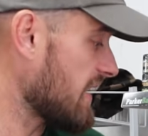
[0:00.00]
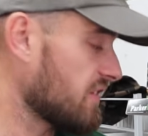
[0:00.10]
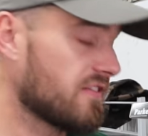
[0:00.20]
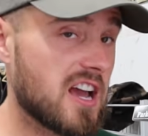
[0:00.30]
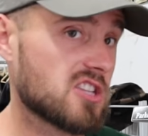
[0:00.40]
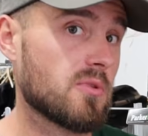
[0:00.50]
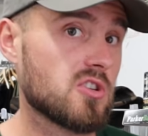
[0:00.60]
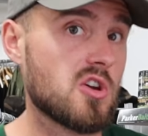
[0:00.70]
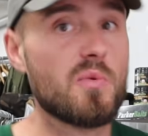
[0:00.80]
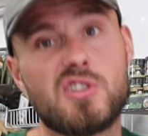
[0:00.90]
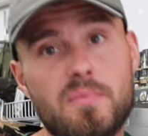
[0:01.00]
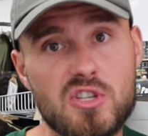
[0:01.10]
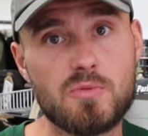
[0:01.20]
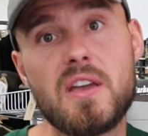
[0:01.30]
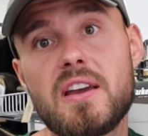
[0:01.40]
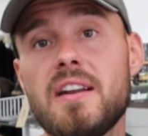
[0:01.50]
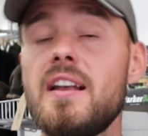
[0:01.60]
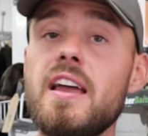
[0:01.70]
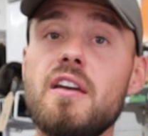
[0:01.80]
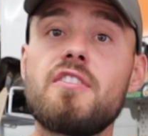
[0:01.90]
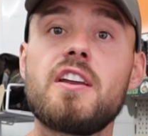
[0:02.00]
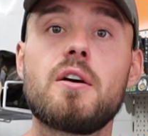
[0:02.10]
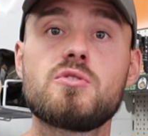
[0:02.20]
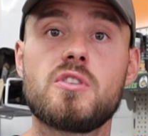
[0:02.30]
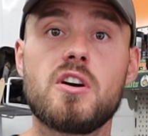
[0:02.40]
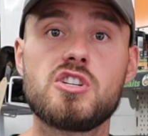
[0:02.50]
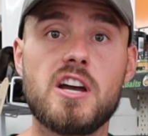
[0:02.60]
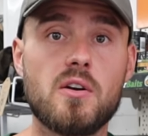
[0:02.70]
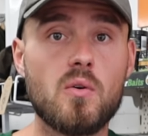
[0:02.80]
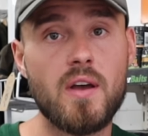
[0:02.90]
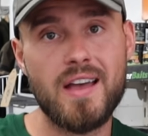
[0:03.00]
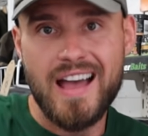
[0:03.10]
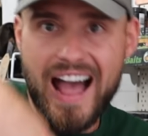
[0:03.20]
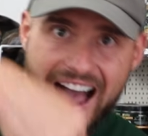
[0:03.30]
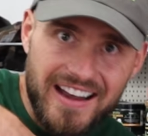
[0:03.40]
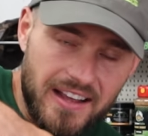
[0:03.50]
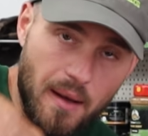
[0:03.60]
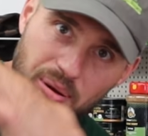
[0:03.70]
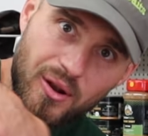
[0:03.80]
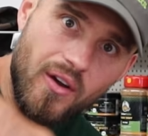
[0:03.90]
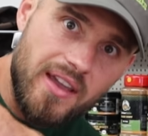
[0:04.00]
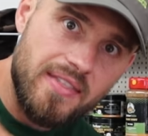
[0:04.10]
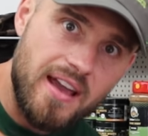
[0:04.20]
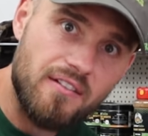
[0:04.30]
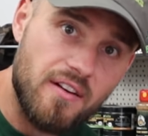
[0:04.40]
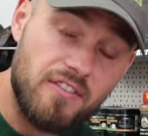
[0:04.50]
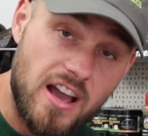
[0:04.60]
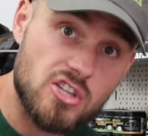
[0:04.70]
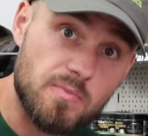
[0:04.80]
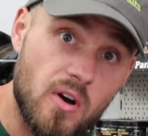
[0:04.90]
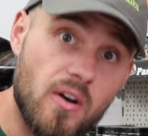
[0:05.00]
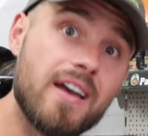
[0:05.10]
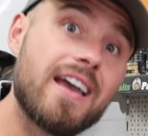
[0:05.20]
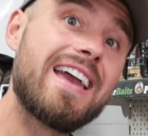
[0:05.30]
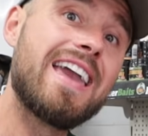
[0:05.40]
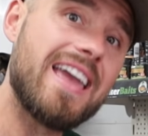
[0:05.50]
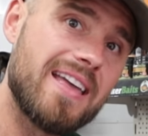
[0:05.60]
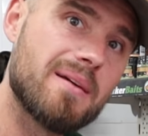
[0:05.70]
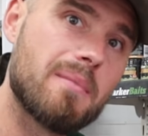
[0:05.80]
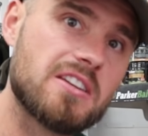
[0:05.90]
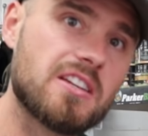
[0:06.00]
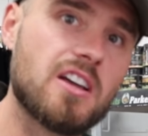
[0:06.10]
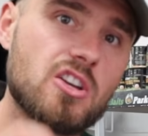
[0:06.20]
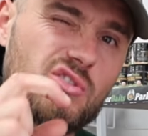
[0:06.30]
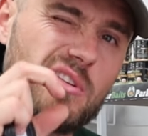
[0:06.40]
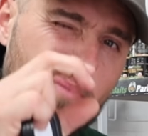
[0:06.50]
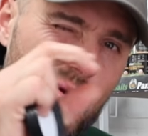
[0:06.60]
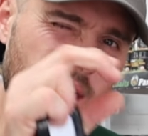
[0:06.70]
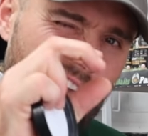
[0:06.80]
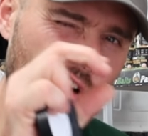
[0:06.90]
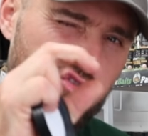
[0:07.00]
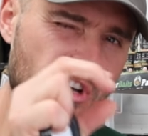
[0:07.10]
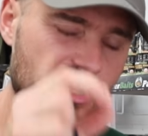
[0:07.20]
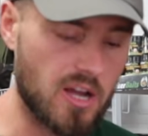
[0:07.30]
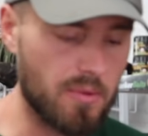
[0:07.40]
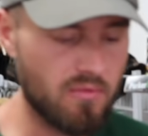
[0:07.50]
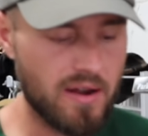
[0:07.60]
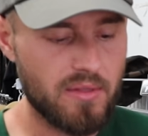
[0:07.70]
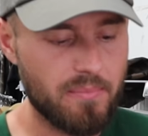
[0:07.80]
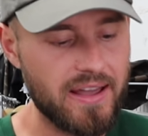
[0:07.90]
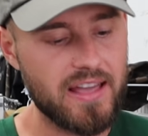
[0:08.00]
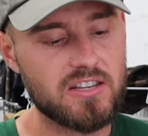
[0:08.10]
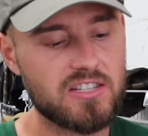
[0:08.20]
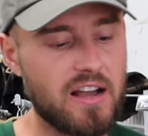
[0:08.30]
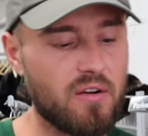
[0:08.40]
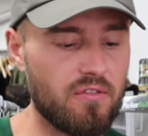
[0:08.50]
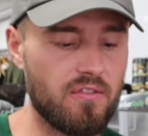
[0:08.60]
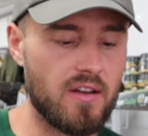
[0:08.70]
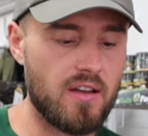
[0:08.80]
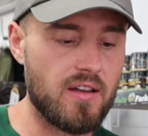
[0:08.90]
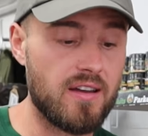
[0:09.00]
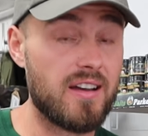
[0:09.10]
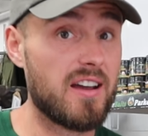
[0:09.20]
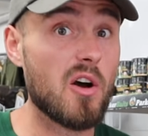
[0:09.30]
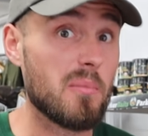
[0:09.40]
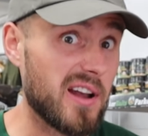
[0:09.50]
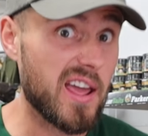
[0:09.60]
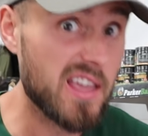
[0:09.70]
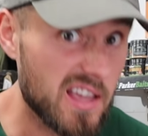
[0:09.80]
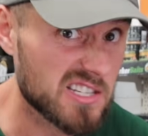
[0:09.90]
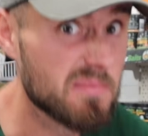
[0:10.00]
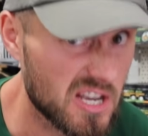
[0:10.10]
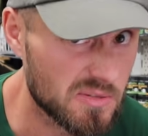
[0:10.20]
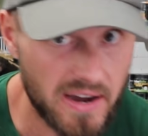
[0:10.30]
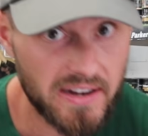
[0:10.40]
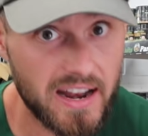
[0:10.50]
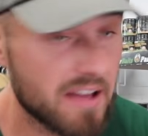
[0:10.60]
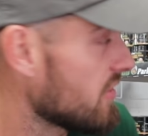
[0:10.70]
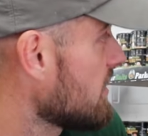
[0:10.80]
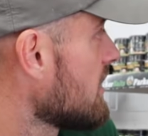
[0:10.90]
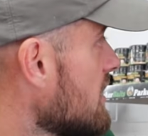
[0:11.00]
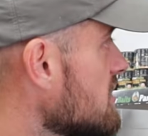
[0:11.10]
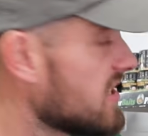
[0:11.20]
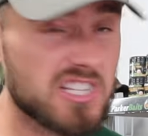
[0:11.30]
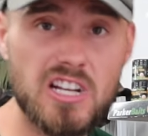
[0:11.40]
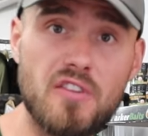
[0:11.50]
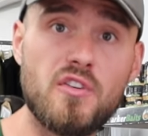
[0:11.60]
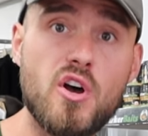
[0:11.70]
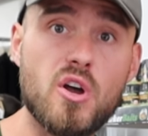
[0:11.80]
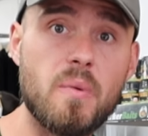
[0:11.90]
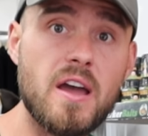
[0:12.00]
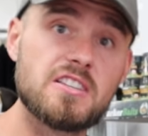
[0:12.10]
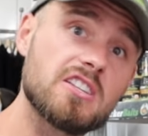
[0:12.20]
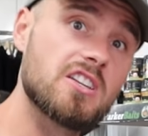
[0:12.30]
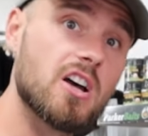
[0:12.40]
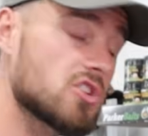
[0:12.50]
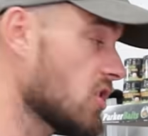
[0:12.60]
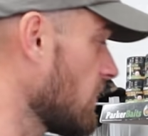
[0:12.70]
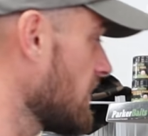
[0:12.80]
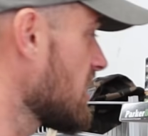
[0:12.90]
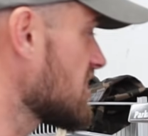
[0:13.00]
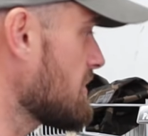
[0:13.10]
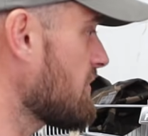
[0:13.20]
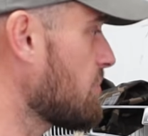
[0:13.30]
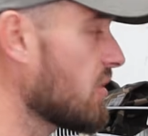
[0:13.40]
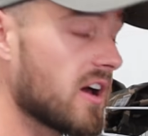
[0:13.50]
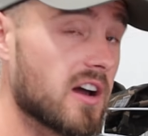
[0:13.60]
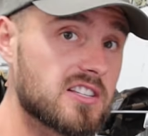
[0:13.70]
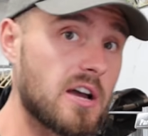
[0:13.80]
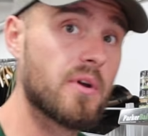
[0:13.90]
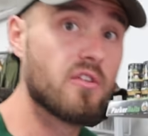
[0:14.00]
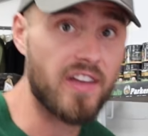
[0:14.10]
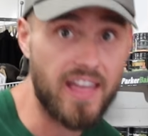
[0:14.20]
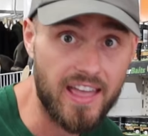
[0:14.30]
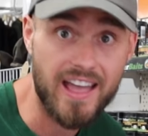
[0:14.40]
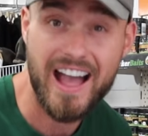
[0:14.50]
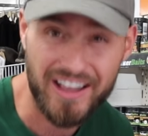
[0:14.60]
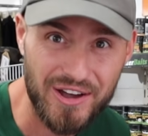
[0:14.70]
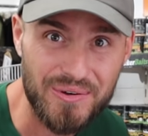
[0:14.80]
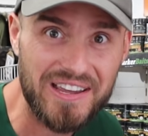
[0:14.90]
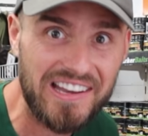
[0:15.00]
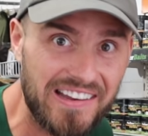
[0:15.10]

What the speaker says: add the flat spot to it, which I've been speaking in later videos on our channel. Applying that flat spot, hitting the magic dust on to build that crust up around the bait itself, and ultimately it's a match made in heaven. So that's enough on the hook baits. Let's touch on some other products that we offer here at Coking.